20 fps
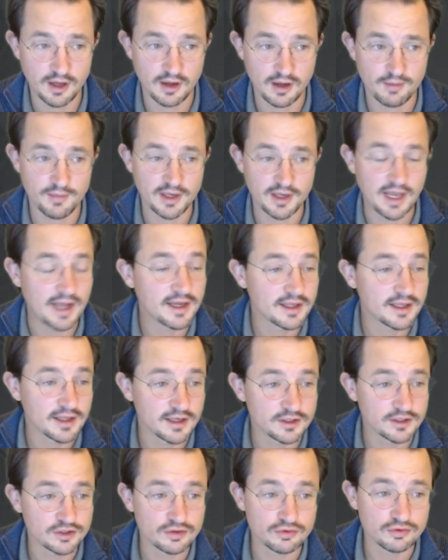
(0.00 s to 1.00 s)
In any
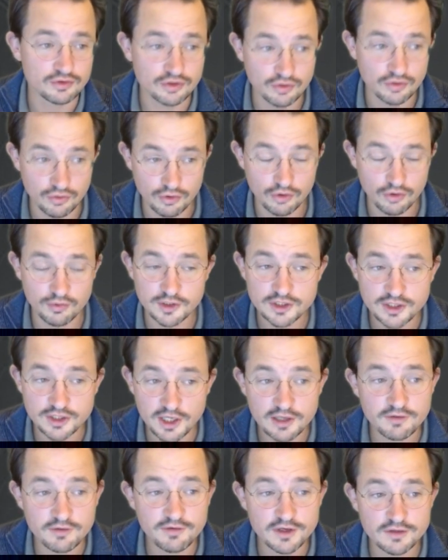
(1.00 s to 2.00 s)
case, you should always check
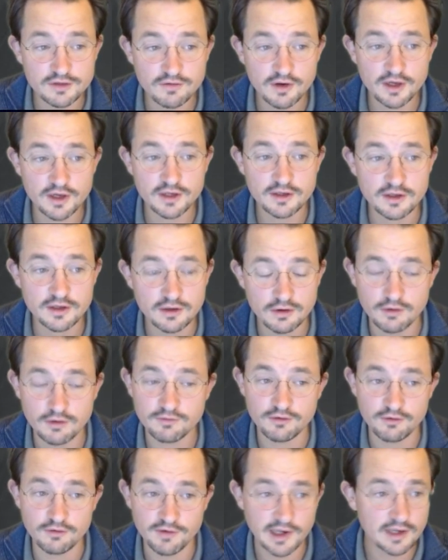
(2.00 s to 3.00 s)
the face validity
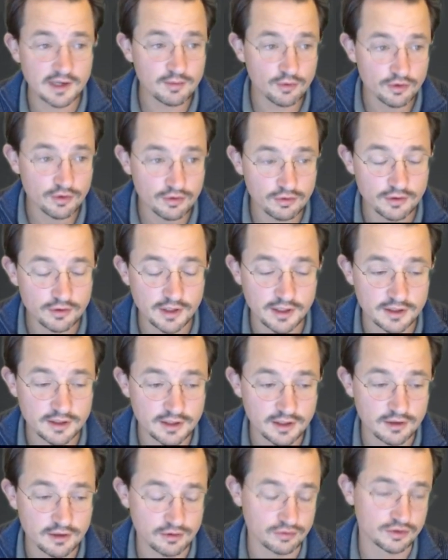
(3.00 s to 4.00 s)
of any model, and that
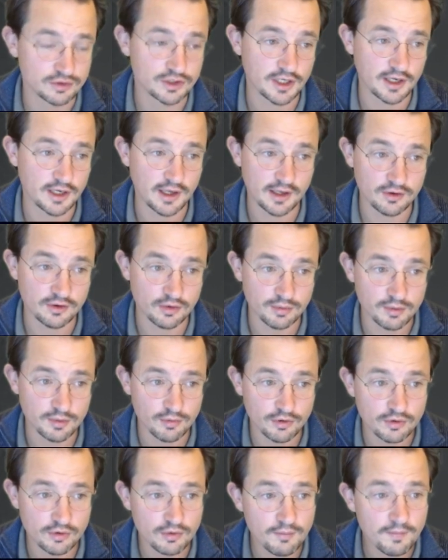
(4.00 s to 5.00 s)
includes a topic
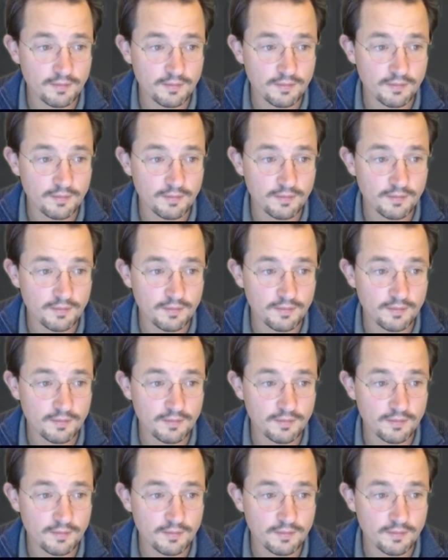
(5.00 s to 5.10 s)
model.